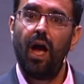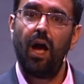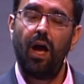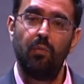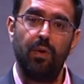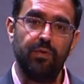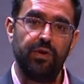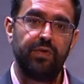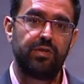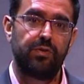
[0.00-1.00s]
And we're
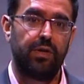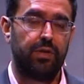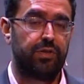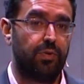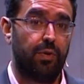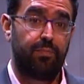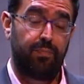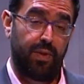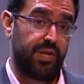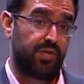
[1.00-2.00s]
moving to a
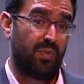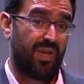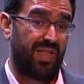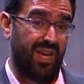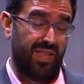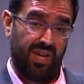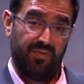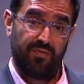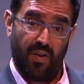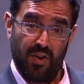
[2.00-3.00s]
place where the
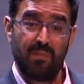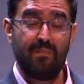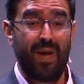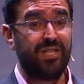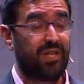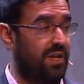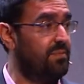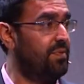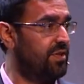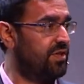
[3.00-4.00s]
fundamental
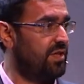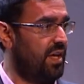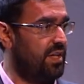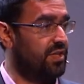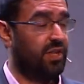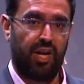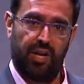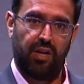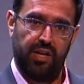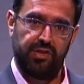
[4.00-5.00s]
inputs into
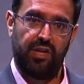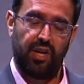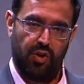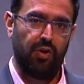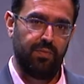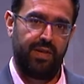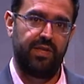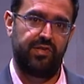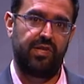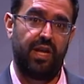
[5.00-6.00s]
the economy in
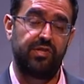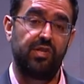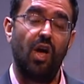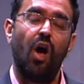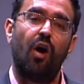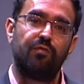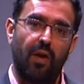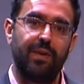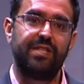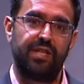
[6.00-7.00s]
this sense are
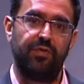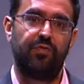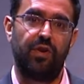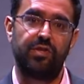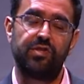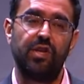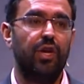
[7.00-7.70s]
very different